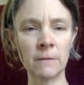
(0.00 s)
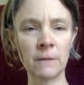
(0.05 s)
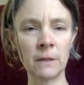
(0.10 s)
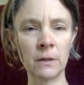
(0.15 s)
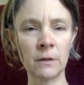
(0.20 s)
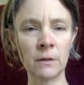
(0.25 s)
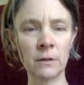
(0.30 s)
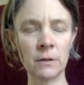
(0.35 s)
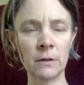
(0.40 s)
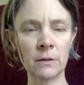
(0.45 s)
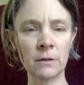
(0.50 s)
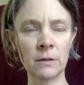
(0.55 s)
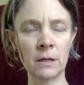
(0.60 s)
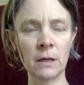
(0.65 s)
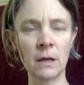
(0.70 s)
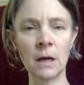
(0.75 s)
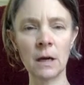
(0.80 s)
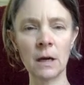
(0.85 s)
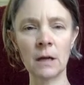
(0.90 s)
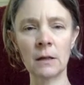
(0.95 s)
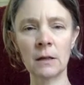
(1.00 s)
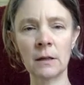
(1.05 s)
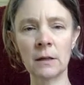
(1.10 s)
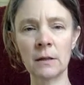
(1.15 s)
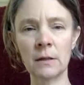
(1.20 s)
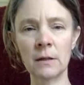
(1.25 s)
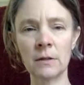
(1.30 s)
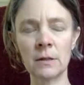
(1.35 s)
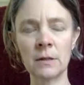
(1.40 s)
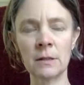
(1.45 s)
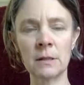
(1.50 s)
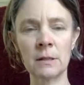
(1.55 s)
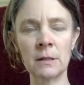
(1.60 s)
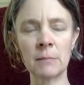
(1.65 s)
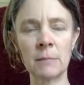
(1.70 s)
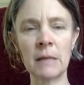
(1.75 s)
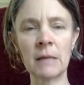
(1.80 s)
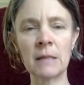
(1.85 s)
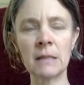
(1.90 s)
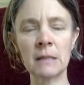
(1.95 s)
fear, there's a
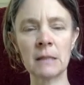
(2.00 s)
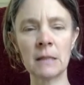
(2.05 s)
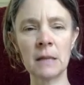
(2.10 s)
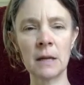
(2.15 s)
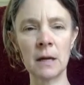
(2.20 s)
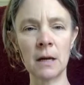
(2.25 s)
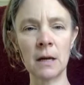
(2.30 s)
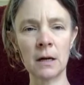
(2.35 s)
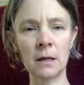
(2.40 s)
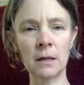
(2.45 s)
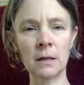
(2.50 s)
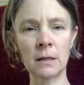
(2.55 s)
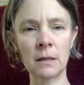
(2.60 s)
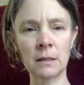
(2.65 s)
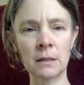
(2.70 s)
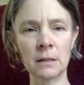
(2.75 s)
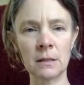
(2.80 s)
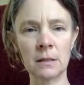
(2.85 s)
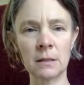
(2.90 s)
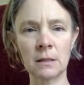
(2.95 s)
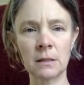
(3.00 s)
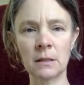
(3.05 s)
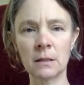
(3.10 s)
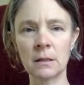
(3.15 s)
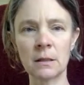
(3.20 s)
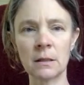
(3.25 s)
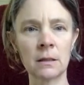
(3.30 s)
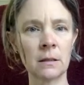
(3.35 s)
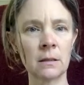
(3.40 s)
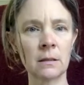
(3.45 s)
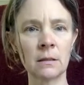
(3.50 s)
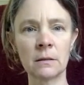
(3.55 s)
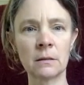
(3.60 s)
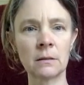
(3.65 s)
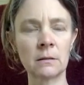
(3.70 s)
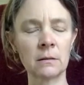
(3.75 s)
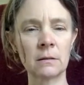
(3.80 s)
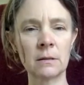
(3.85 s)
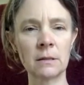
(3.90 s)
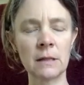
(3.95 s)
space there that's
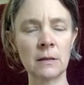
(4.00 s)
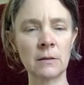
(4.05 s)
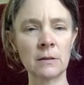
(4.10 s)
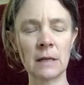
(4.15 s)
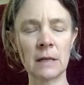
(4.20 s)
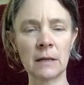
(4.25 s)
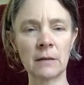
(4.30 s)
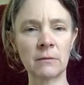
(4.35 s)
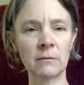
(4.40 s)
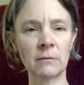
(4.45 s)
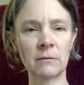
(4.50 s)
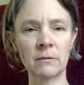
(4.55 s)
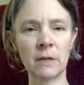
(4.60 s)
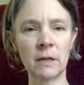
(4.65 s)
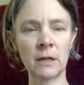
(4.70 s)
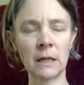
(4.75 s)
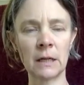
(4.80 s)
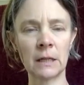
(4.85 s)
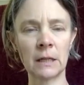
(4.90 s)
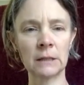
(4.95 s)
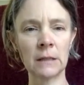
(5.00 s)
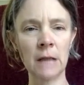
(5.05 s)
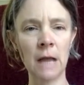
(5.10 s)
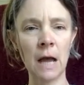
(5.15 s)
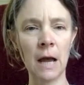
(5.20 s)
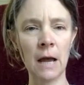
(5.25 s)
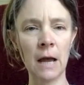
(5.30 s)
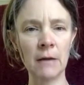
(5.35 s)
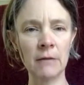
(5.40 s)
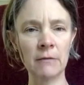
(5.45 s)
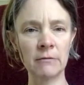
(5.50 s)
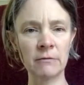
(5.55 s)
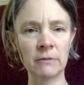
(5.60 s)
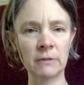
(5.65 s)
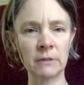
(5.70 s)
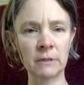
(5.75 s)
sounds like very alive